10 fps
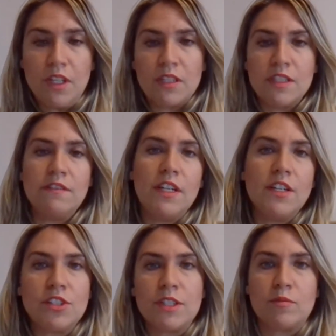civil
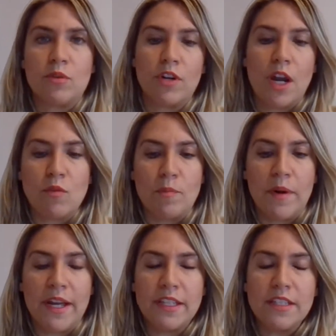engineering program
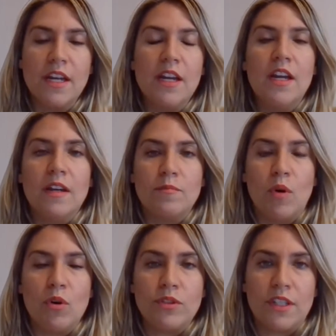operate
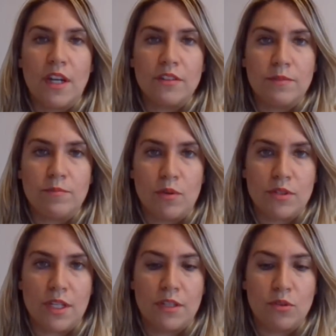both in
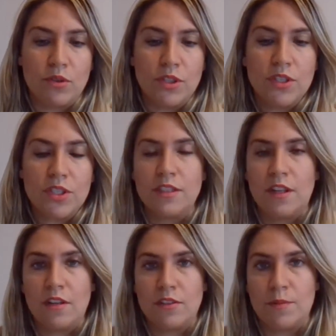100% Turkish and in
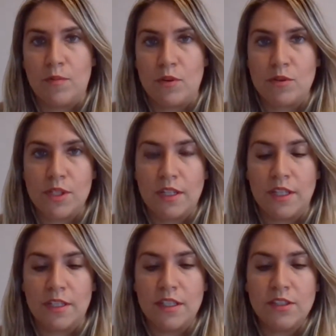100%
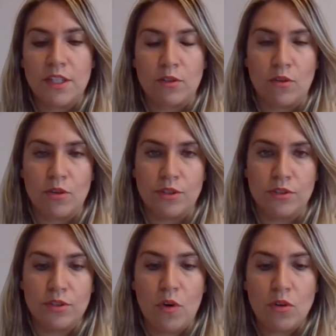English
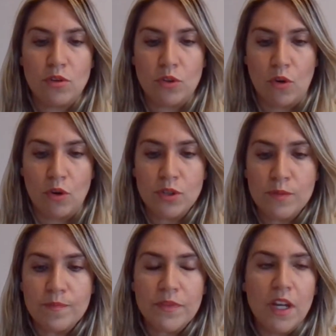according to your
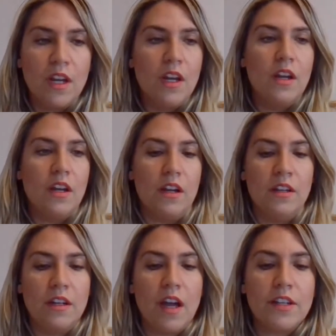choice.
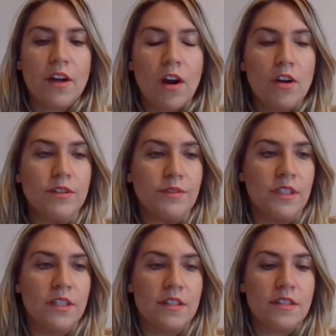And
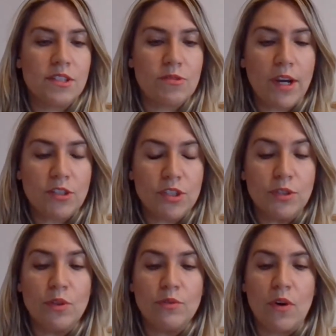our
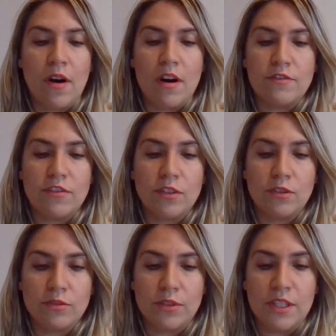structure of our
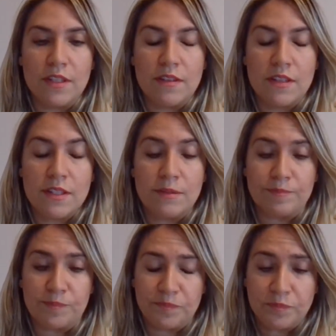faculty is